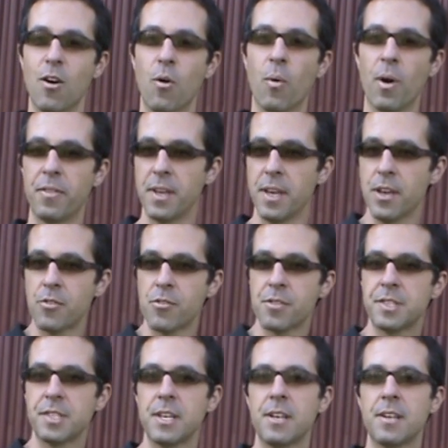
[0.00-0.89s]
what the
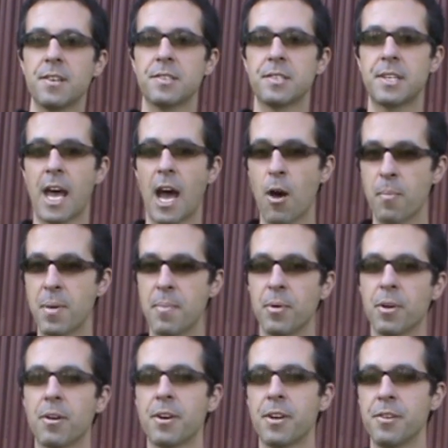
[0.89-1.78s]
interest is, how
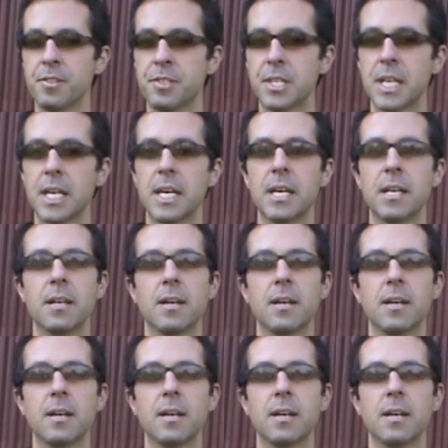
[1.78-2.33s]
people are using it,